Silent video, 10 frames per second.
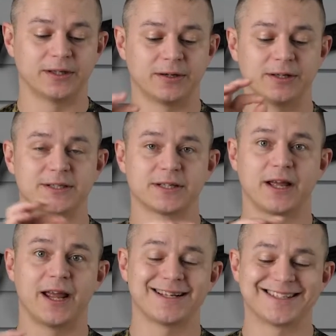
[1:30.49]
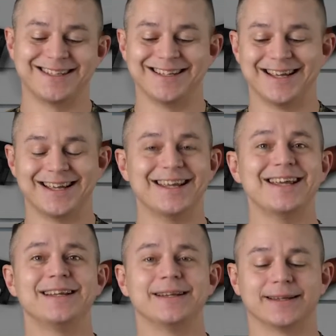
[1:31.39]
There is hex key
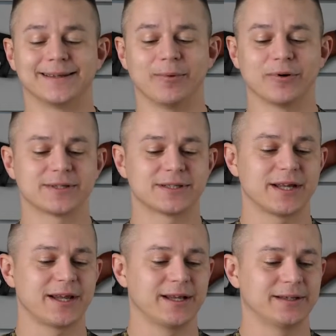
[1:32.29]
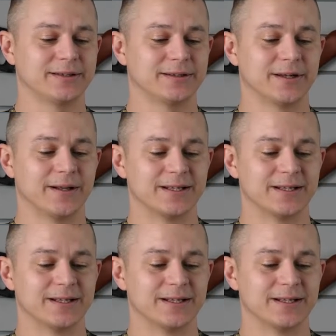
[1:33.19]
in the box, and the